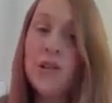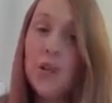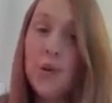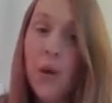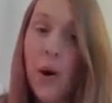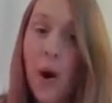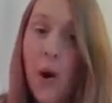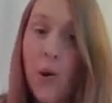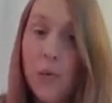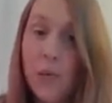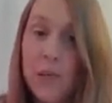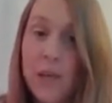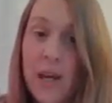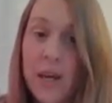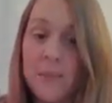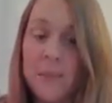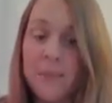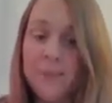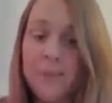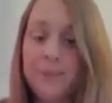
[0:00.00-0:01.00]
who are
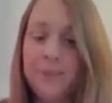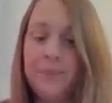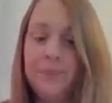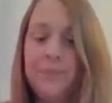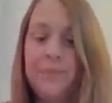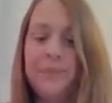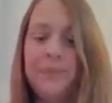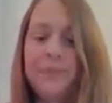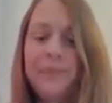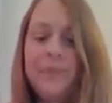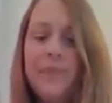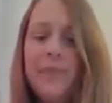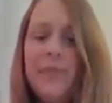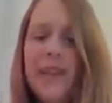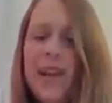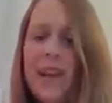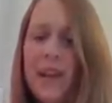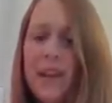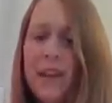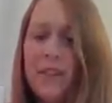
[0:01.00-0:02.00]
older.
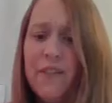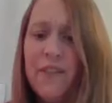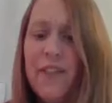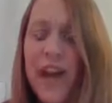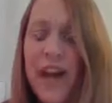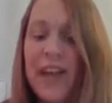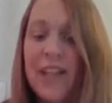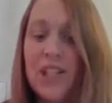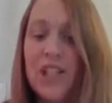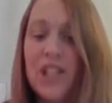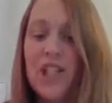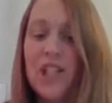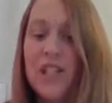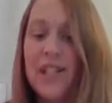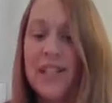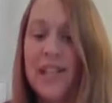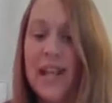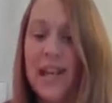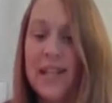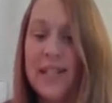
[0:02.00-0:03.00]
Like Fletch, she
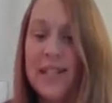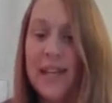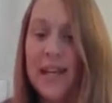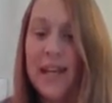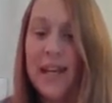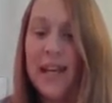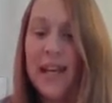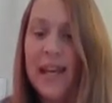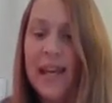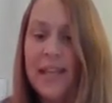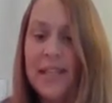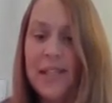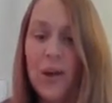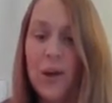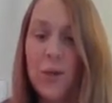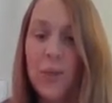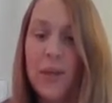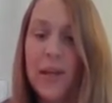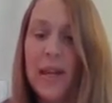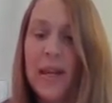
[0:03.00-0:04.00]
said. He
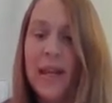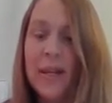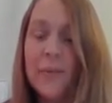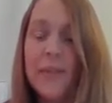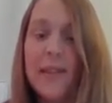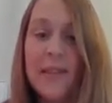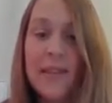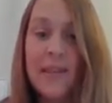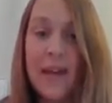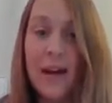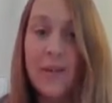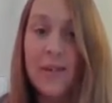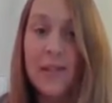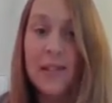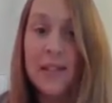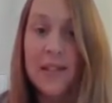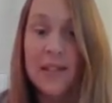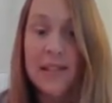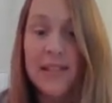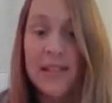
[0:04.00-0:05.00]
told me he was
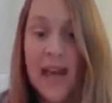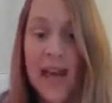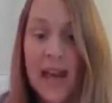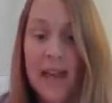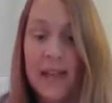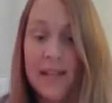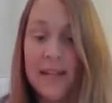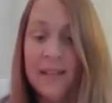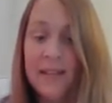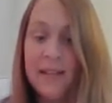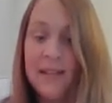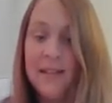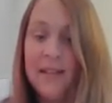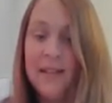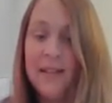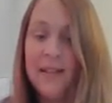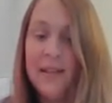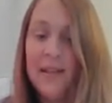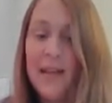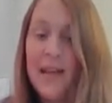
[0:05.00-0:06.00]
1,010.
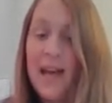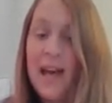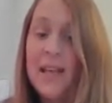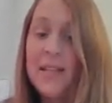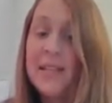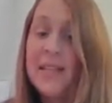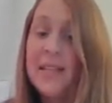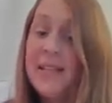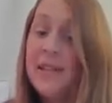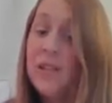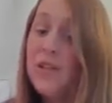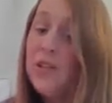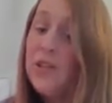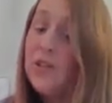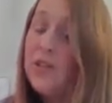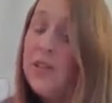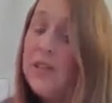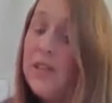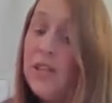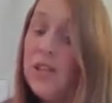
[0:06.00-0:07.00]
And still
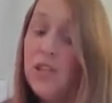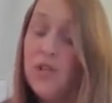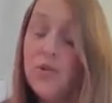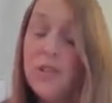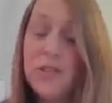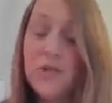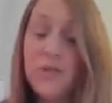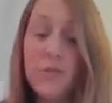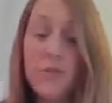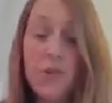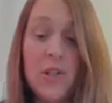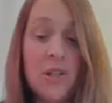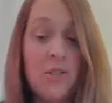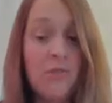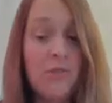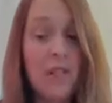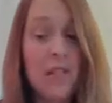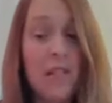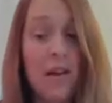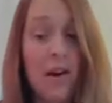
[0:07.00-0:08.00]
2 centuries from
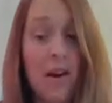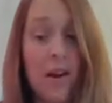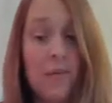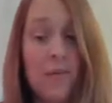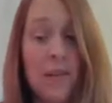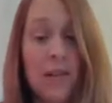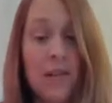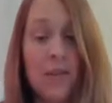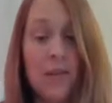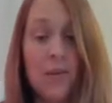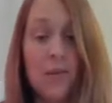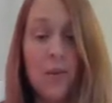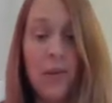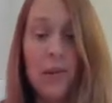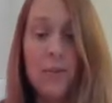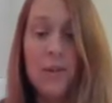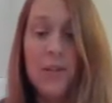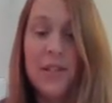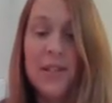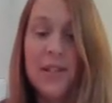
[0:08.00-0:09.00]
retirement,
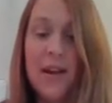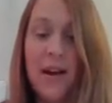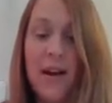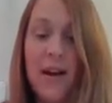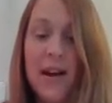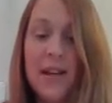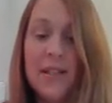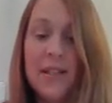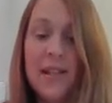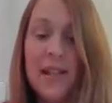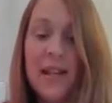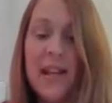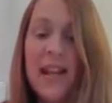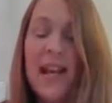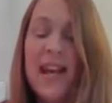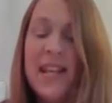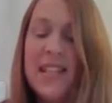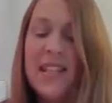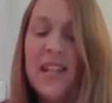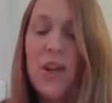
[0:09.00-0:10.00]
Wilmot sighed.
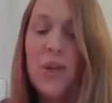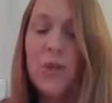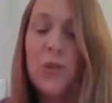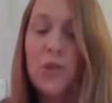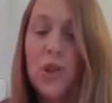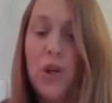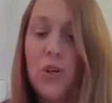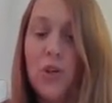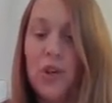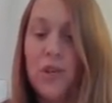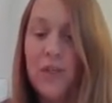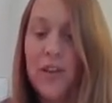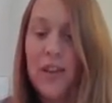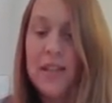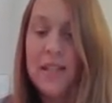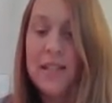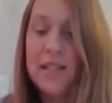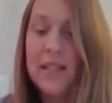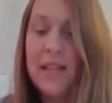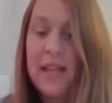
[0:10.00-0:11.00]
It's an old joke of
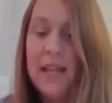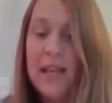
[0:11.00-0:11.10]
his.